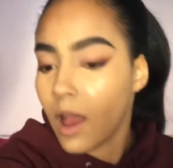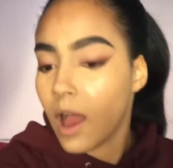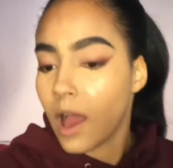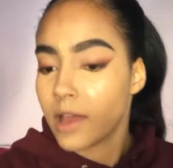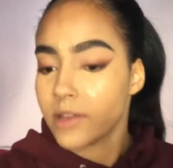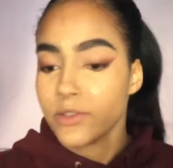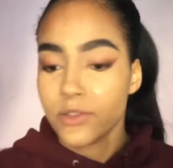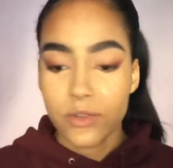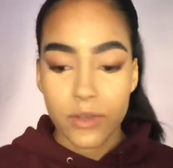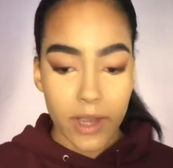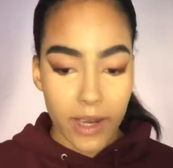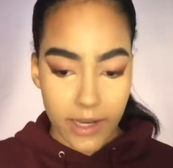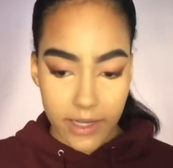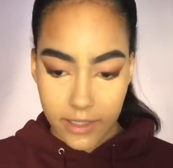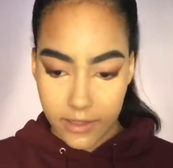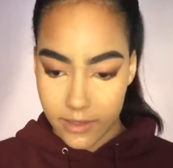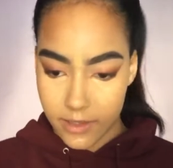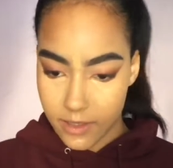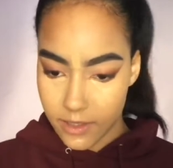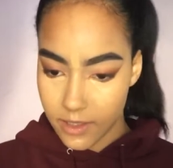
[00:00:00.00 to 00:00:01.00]
As you guys
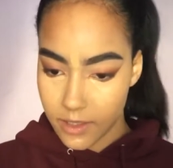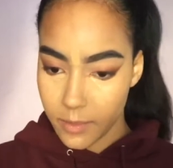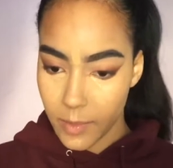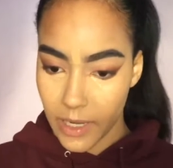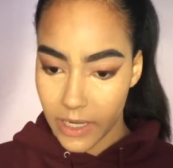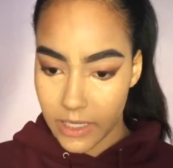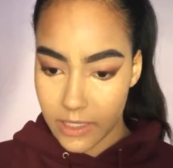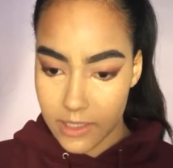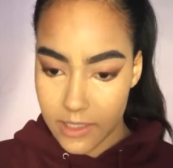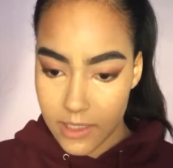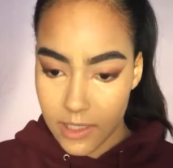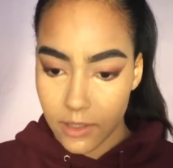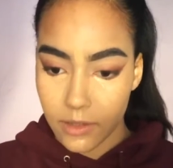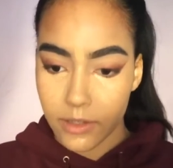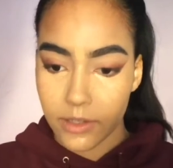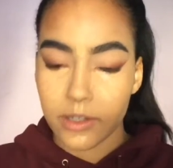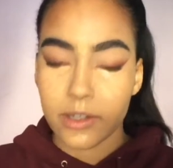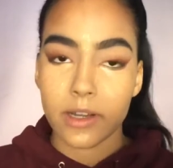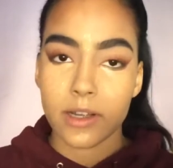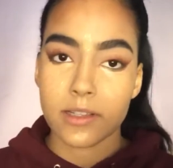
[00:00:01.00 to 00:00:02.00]
can see, my concealer
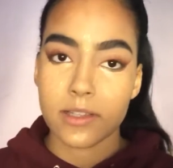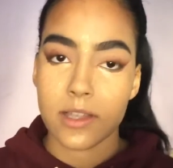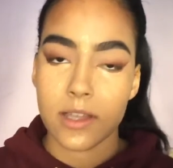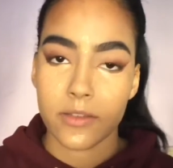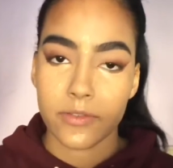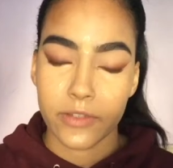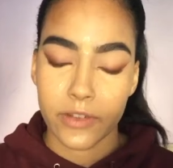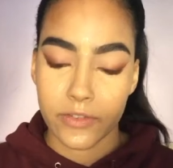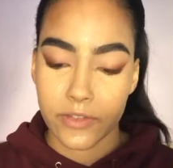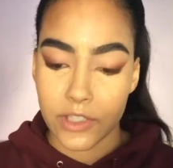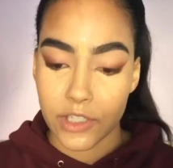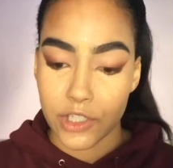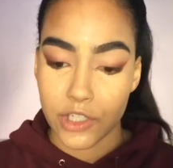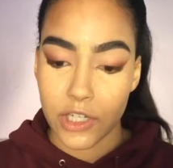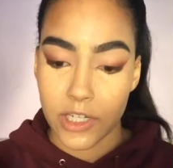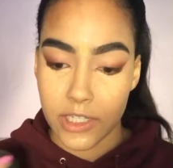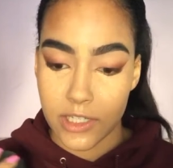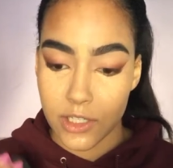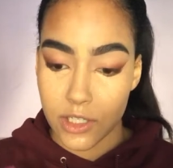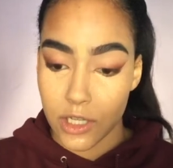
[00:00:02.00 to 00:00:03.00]
is 50
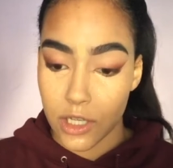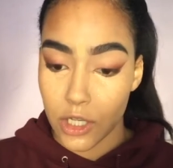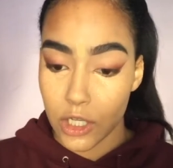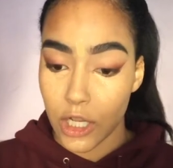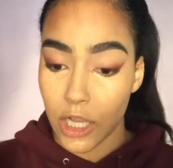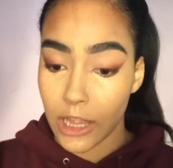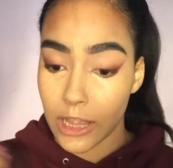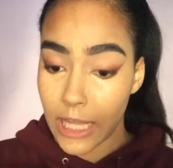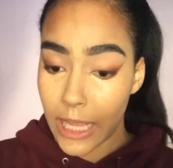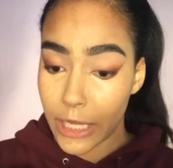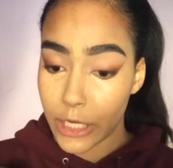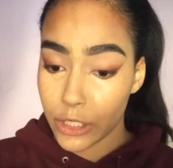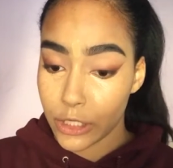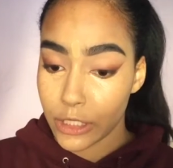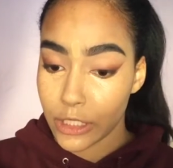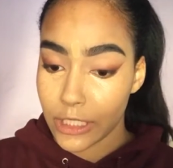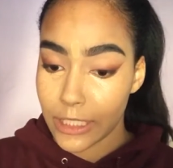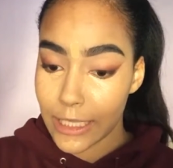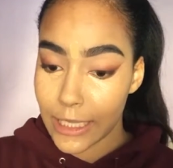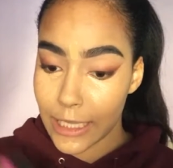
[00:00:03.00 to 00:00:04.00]
shades
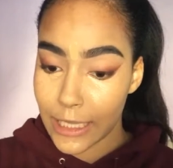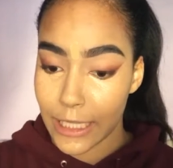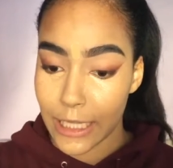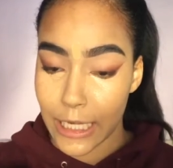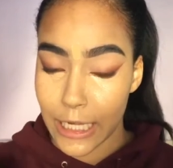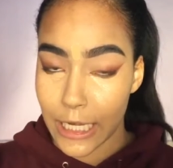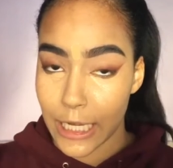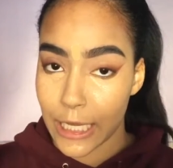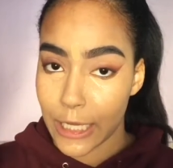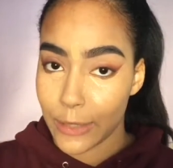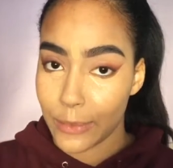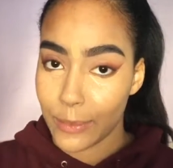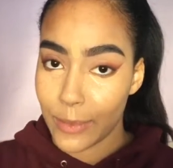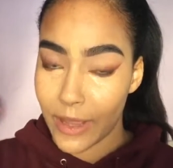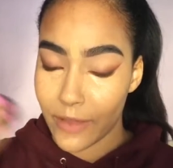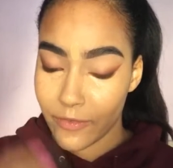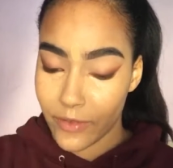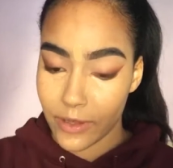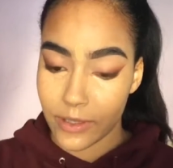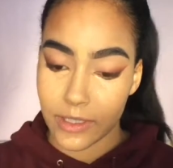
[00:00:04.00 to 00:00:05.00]
lighter than my
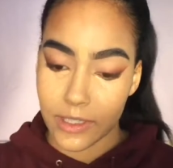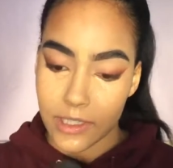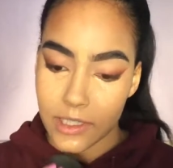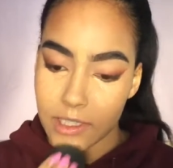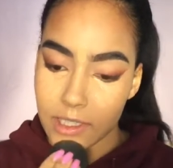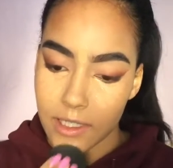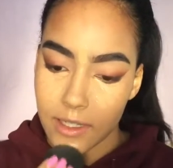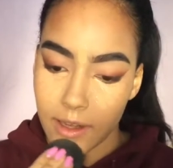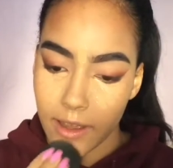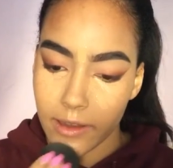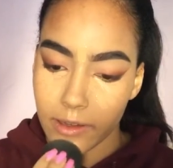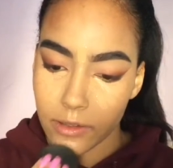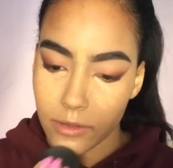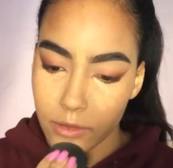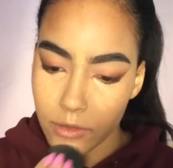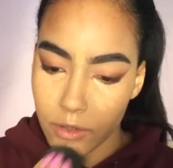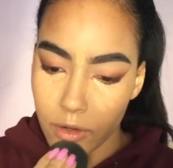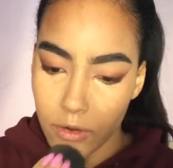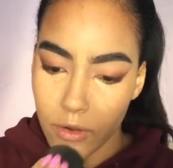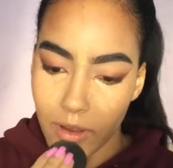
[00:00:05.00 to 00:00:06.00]
foundation. I
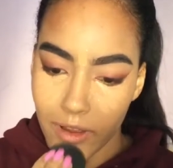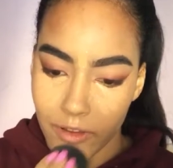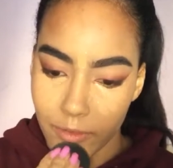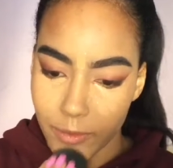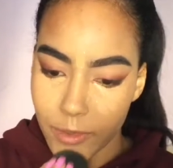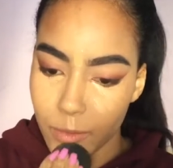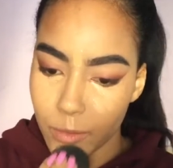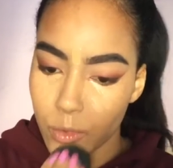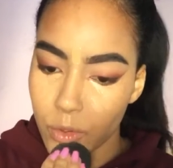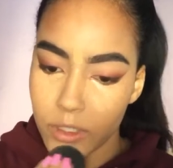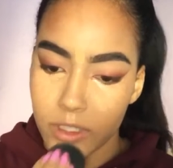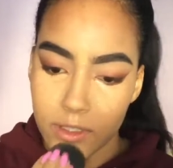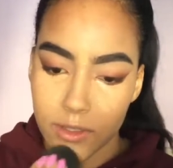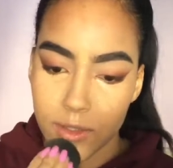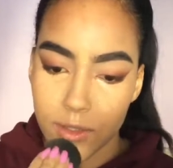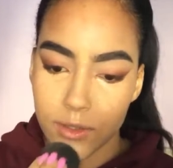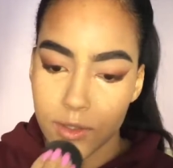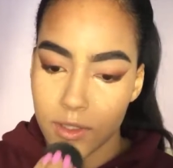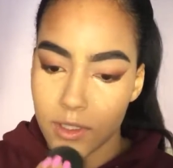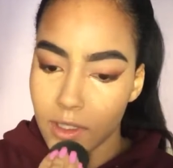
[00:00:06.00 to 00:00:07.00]
don't know, I've been more
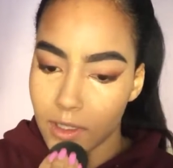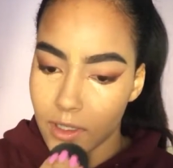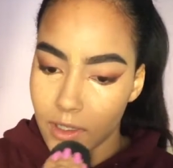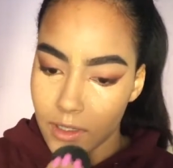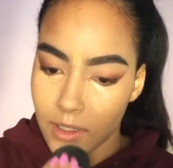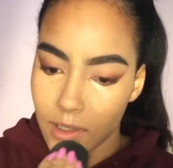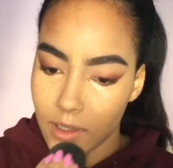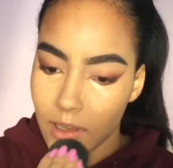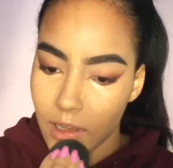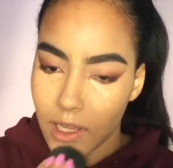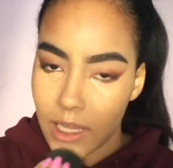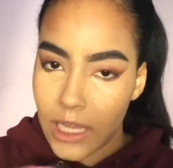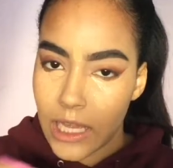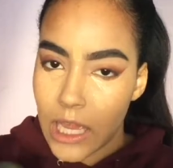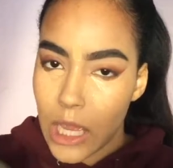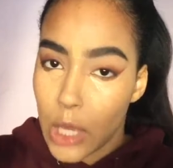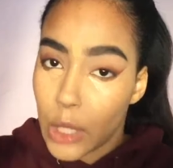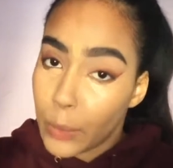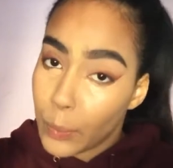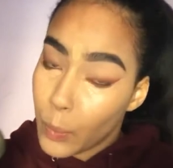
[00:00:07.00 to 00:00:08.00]
into the
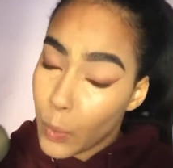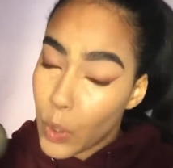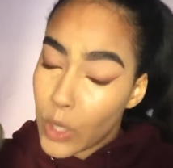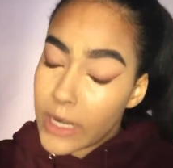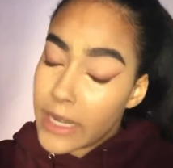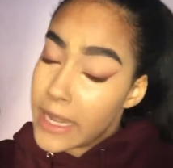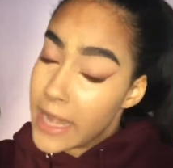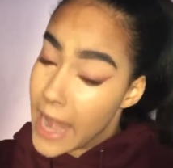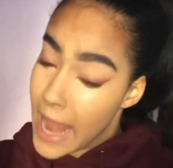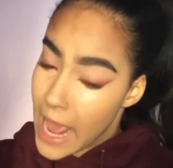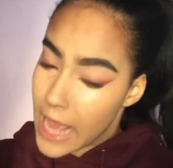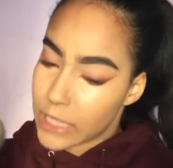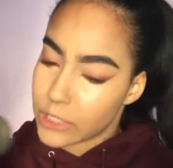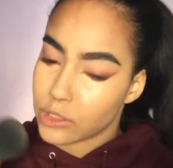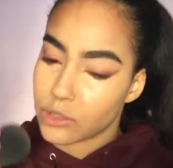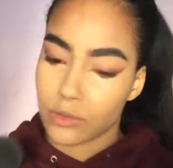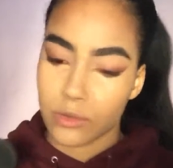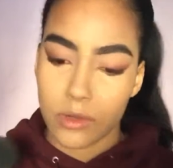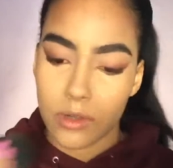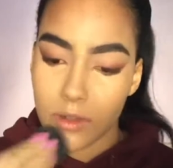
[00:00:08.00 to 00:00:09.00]
more
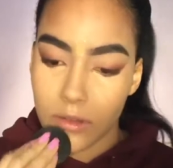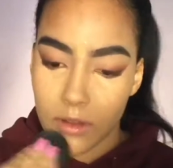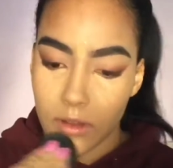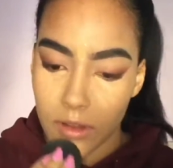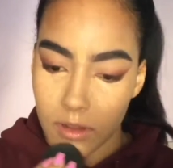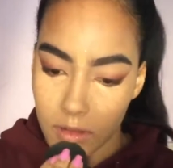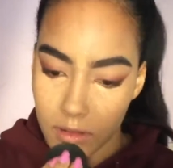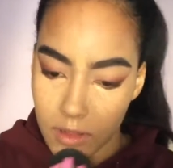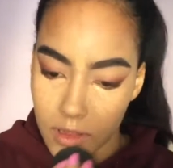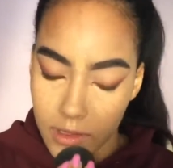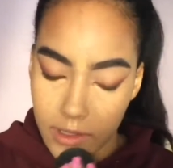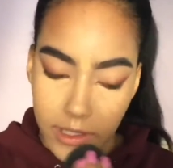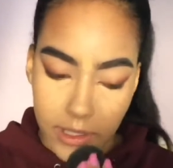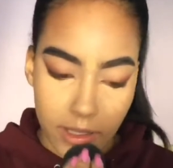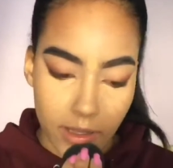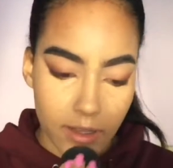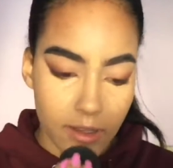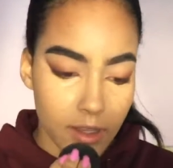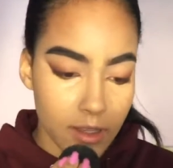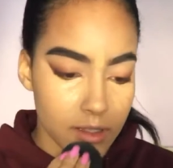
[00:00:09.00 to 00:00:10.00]
natural
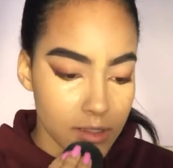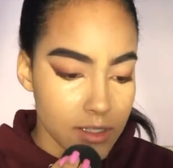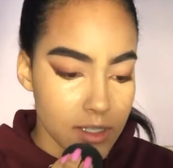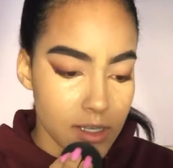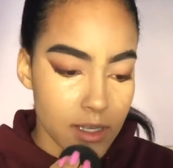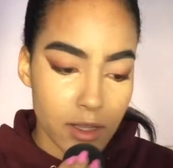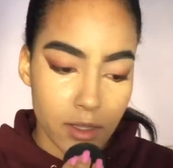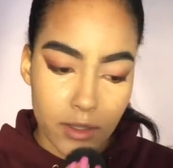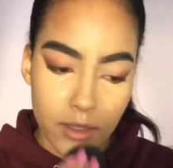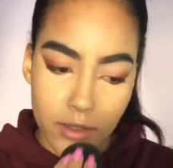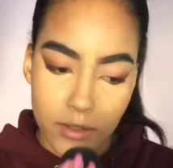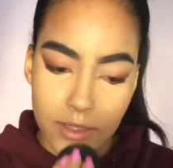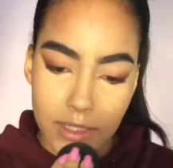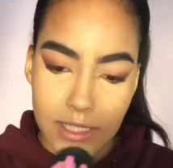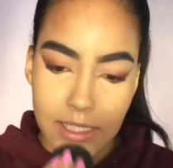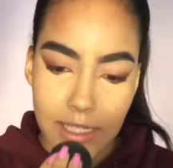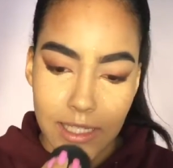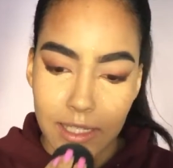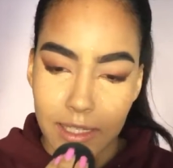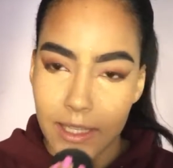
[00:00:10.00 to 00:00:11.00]
looking concealer
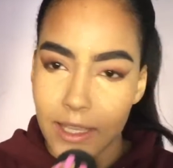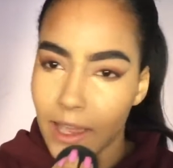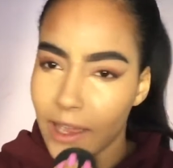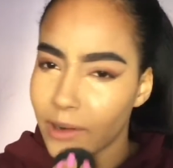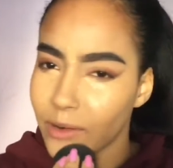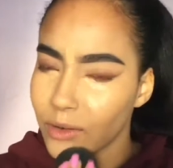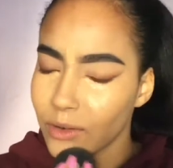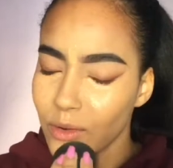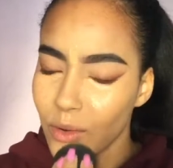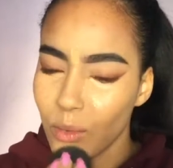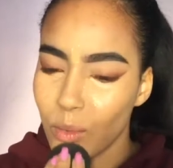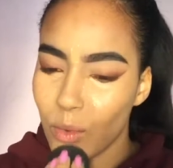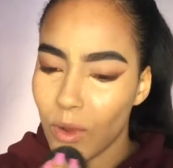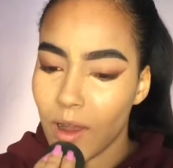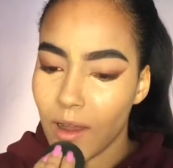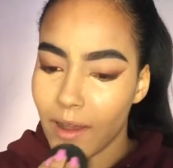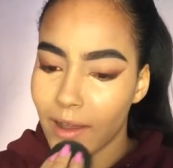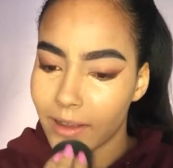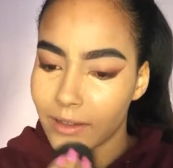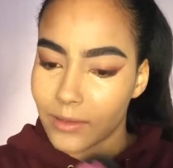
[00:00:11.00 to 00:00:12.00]
recently. I don't know
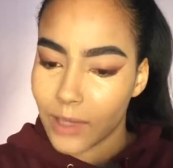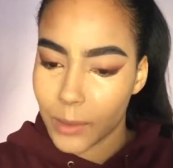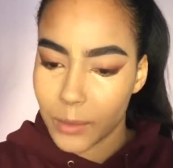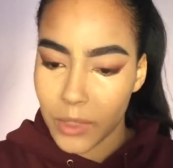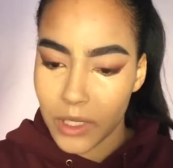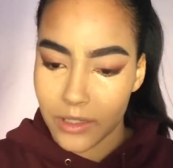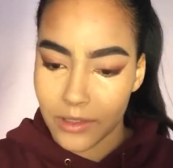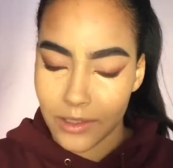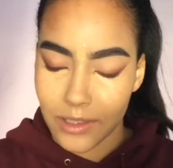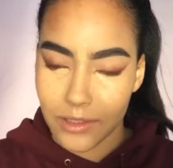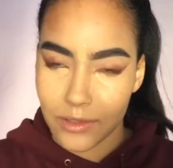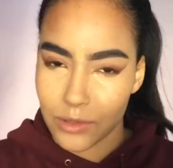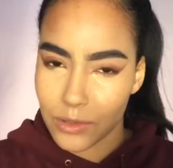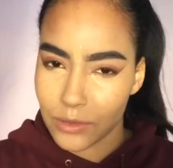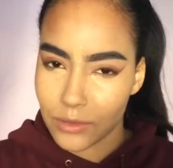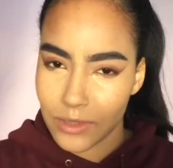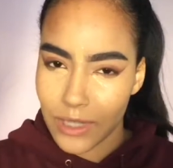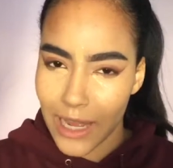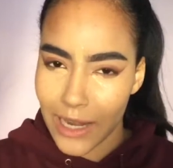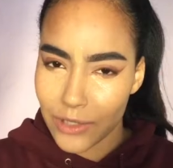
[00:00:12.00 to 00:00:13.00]
why, I'm not
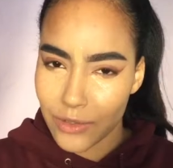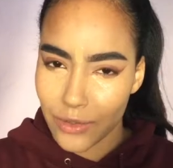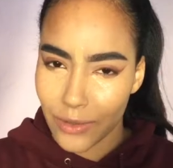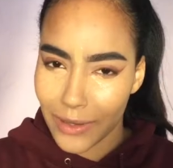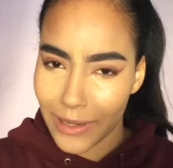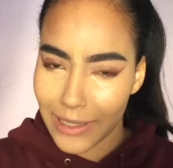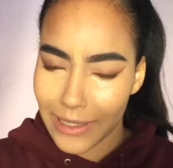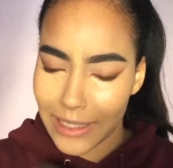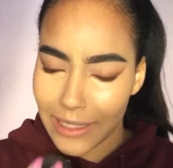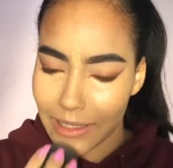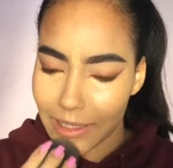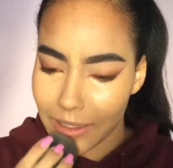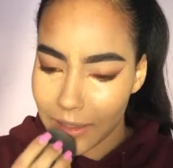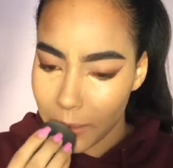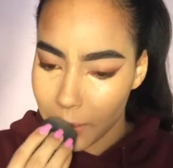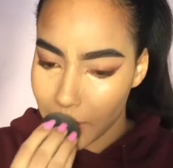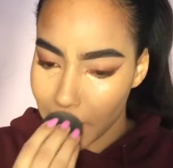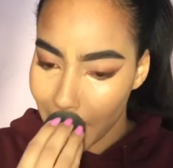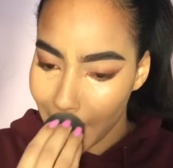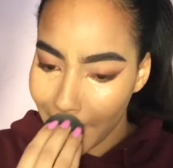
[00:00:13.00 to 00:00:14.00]
into natural
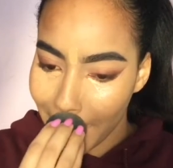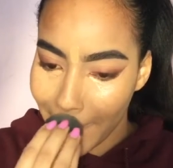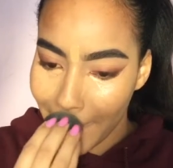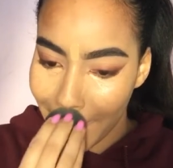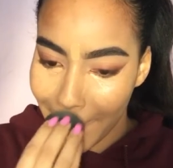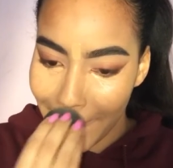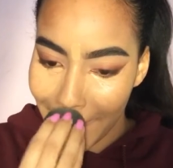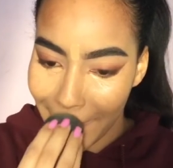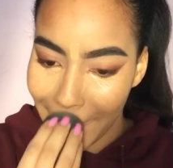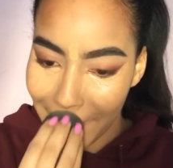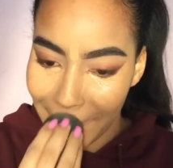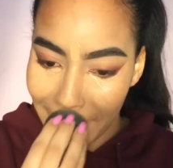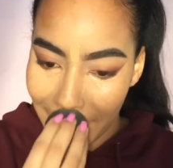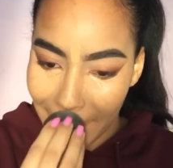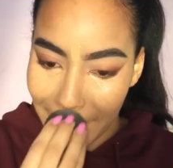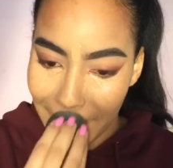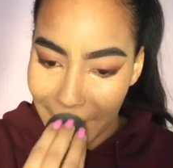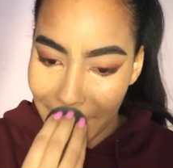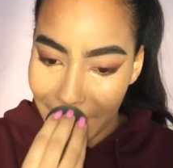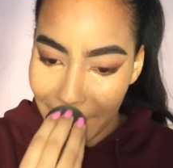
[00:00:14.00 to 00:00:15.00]
anything, but yeah.